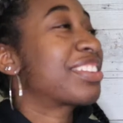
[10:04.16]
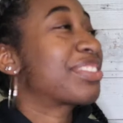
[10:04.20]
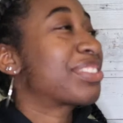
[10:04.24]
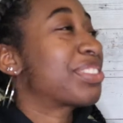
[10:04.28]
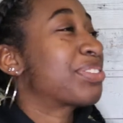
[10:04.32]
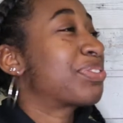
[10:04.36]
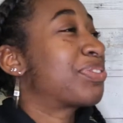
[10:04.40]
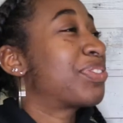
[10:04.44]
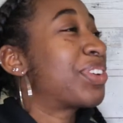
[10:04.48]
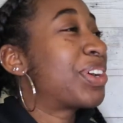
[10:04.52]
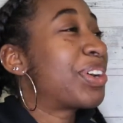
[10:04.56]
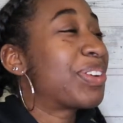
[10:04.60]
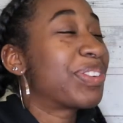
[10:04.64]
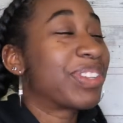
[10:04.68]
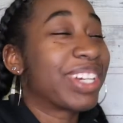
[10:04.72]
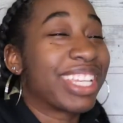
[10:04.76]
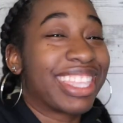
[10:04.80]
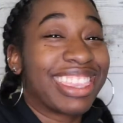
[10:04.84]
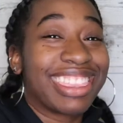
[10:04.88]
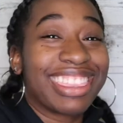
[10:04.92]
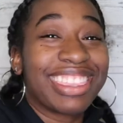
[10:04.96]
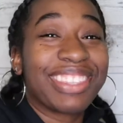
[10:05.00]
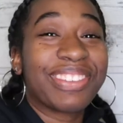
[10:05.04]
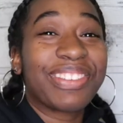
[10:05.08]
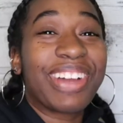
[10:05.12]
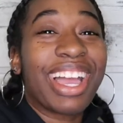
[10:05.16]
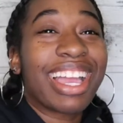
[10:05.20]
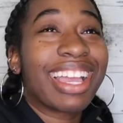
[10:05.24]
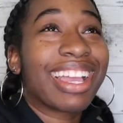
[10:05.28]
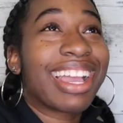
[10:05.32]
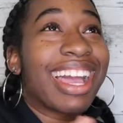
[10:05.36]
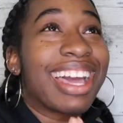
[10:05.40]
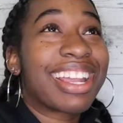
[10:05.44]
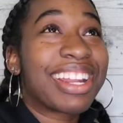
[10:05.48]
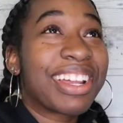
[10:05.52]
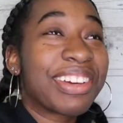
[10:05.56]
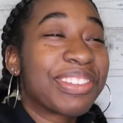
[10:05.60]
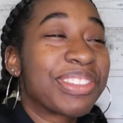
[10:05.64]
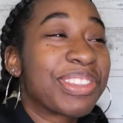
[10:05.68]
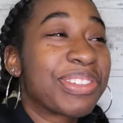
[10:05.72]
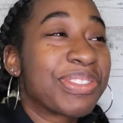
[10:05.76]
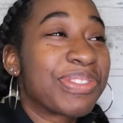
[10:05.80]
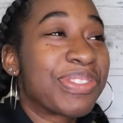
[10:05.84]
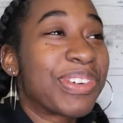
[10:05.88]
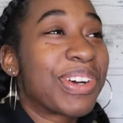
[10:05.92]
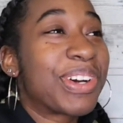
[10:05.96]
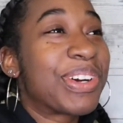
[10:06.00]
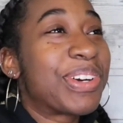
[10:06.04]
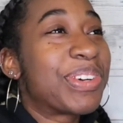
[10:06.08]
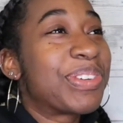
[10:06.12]
off the phone with i got off the
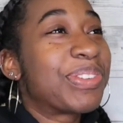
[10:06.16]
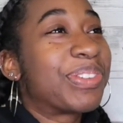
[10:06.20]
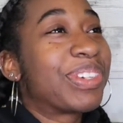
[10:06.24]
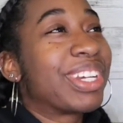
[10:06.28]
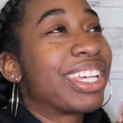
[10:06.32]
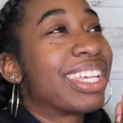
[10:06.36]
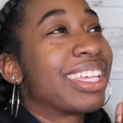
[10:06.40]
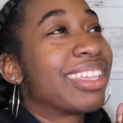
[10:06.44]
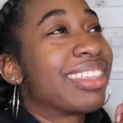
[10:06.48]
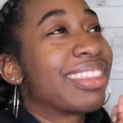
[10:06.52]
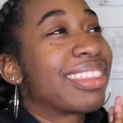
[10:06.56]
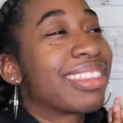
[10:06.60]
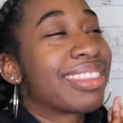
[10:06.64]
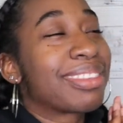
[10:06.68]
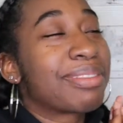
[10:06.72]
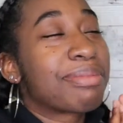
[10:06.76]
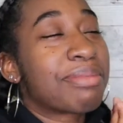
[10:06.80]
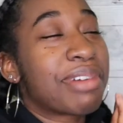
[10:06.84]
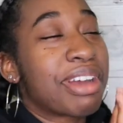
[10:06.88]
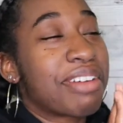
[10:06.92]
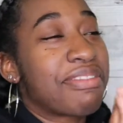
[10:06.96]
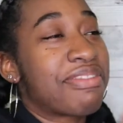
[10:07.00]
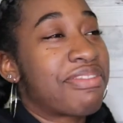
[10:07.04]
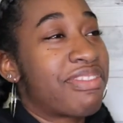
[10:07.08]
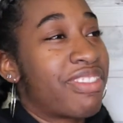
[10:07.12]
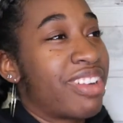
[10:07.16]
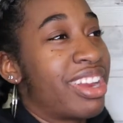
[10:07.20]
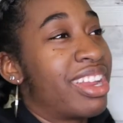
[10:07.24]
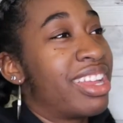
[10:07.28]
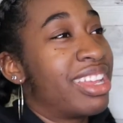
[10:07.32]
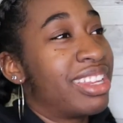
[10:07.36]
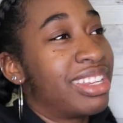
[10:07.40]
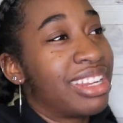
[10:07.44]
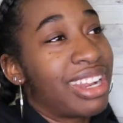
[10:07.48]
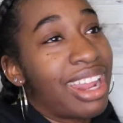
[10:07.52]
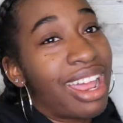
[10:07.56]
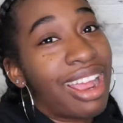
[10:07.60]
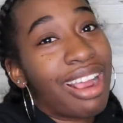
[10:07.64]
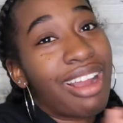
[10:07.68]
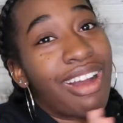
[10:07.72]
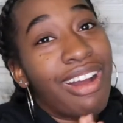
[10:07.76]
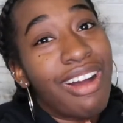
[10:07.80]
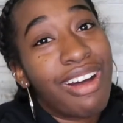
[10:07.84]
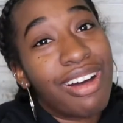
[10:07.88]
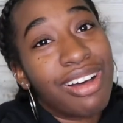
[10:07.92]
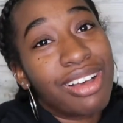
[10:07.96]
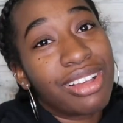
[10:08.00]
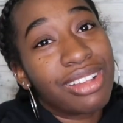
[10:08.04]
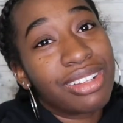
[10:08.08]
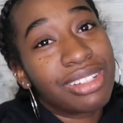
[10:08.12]
phone with my friend and i
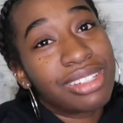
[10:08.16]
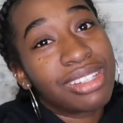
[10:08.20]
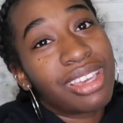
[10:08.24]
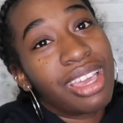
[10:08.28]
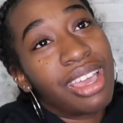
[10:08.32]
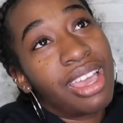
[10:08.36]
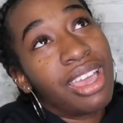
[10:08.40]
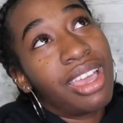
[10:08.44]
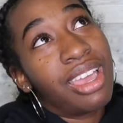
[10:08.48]
called